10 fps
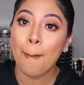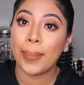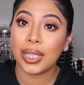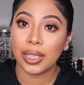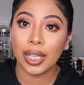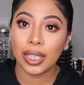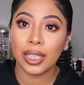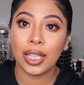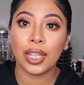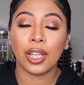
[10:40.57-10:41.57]
but
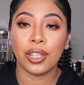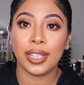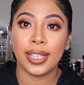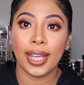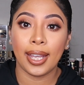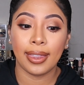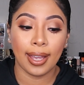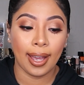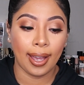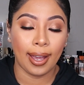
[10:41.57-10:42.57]
luckily on the day
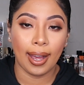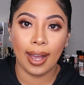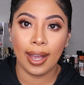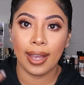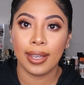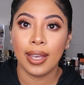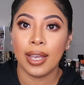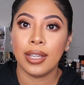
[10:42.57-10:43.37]
that I